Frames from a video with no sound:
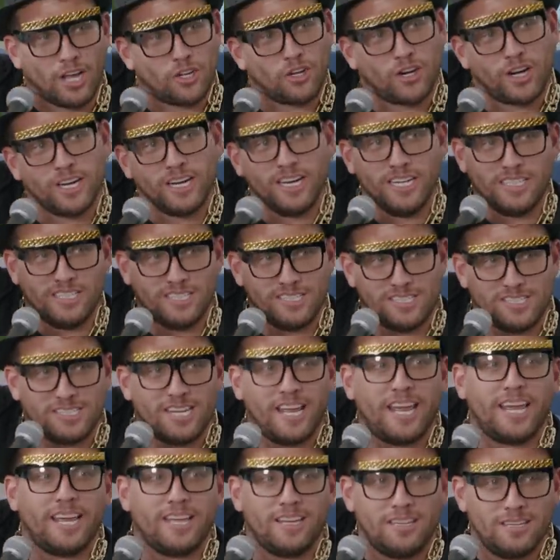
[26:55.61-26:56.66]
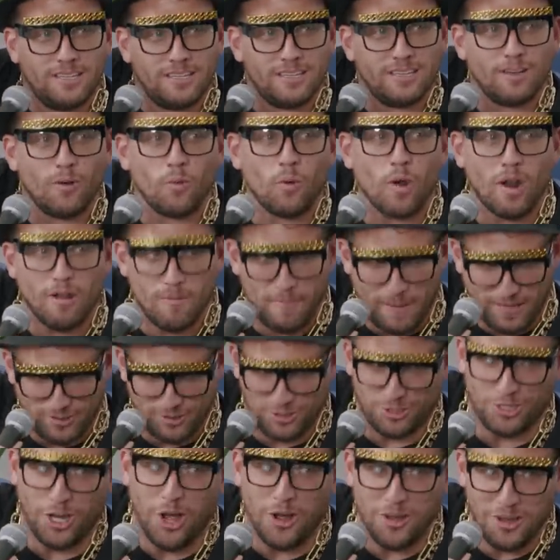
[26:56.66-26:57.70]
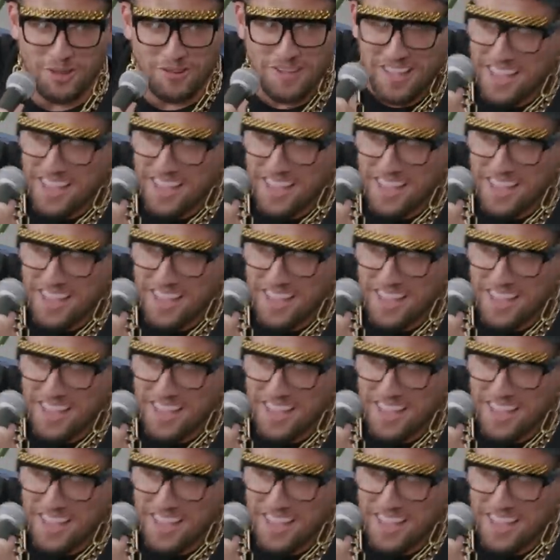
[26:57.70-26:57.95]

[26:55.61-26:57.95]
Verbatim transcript: you're going to need to see what I'm about to show you.